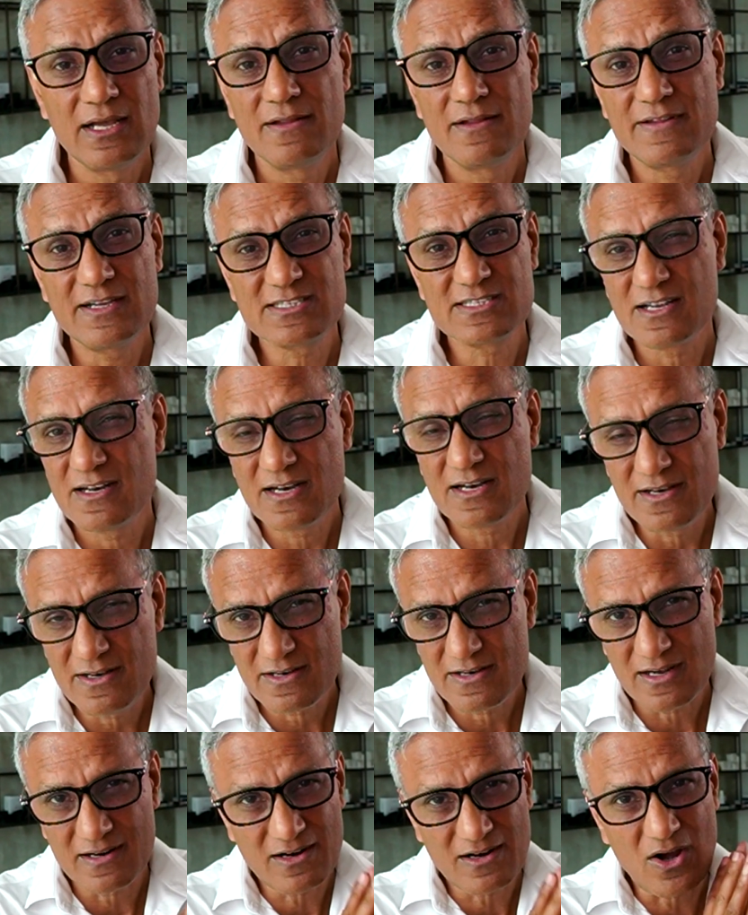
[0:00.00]
There's a,
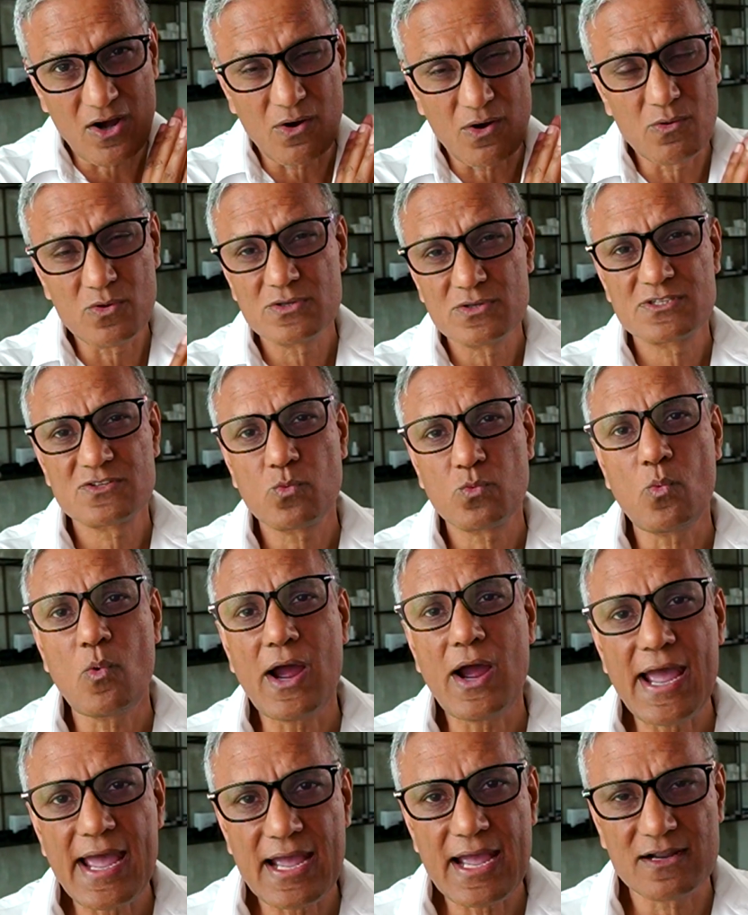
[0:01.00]
a, whole
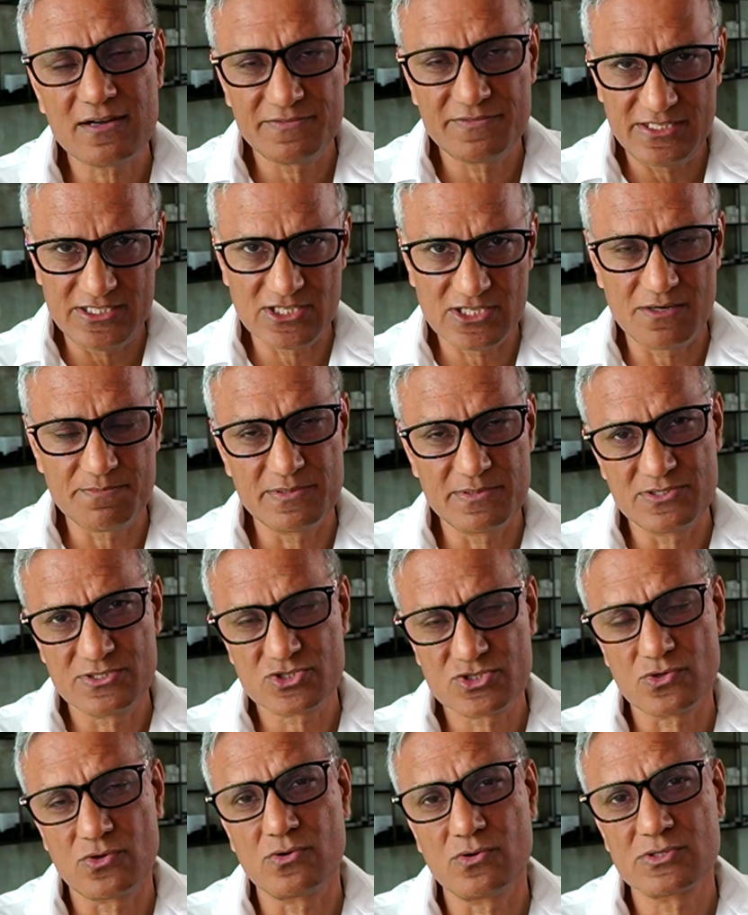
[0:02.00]
swag of these open
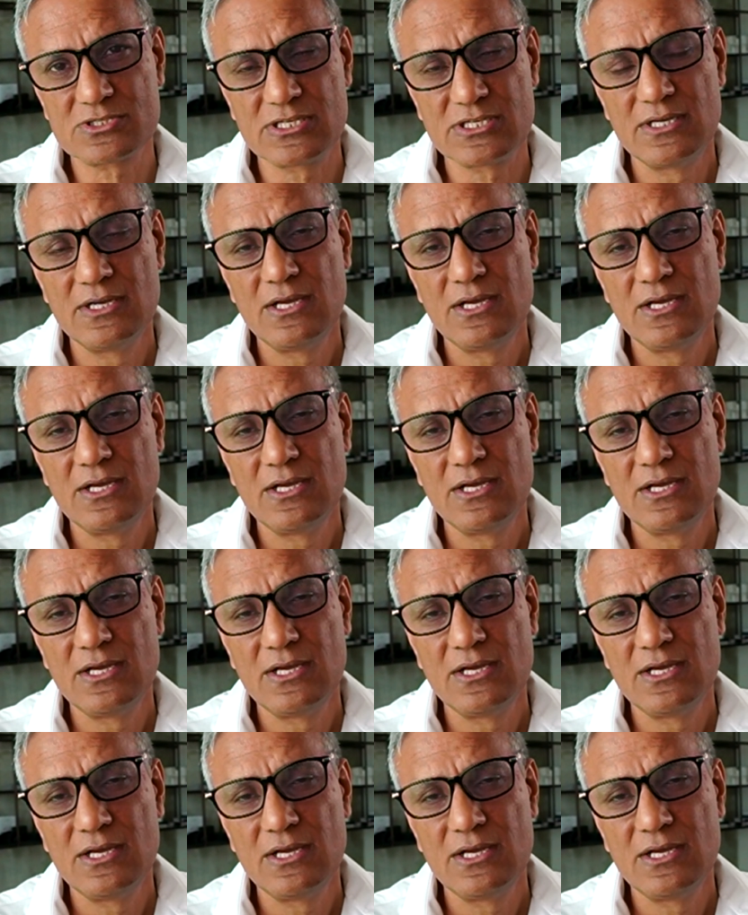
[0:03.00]
source